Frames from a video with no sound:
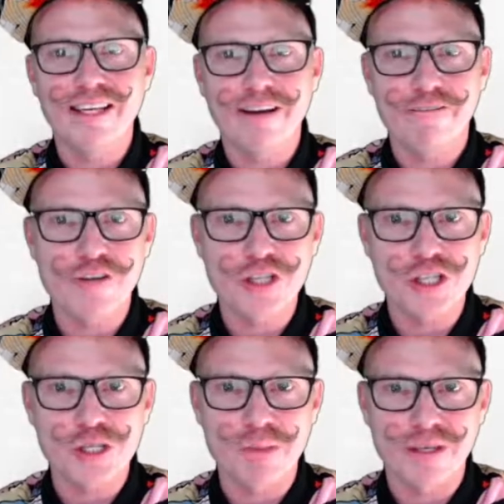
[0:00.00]
our fidget
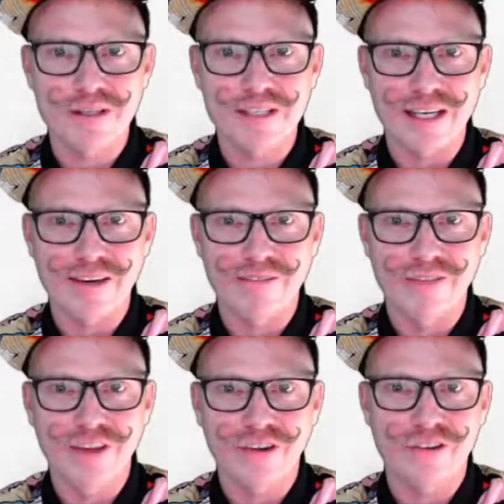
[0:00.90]
spinner's
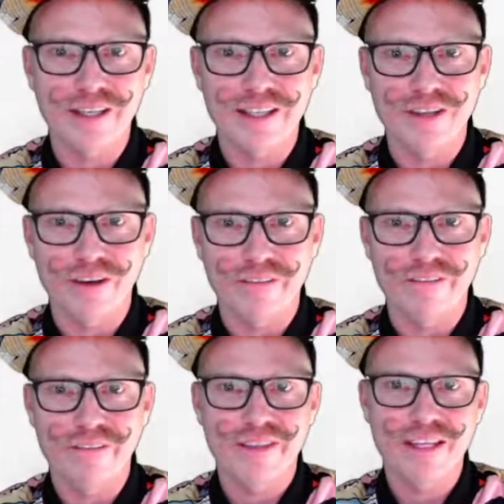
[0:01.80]
not really got
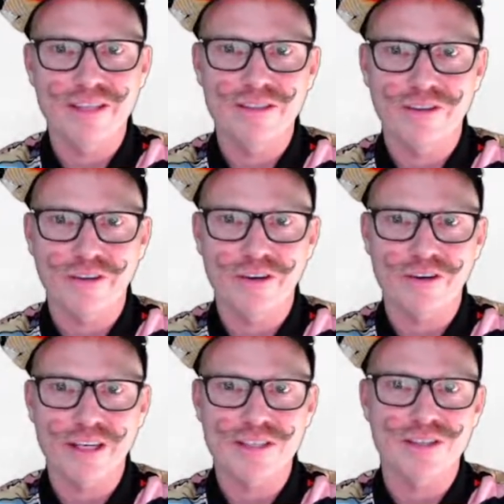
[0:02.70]
things on the
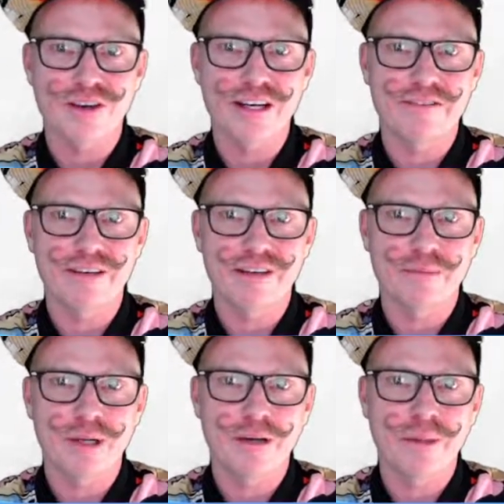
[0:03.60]
correct side of it at the
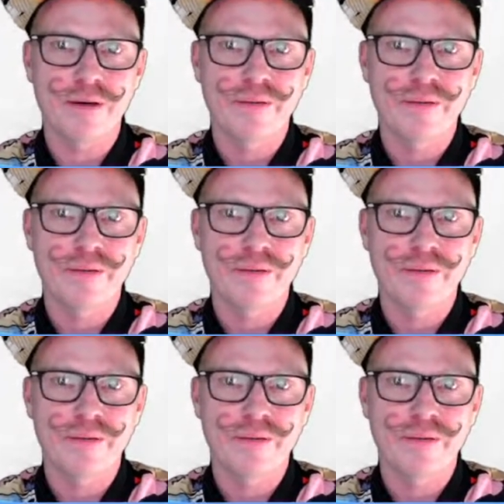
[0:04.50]
moment.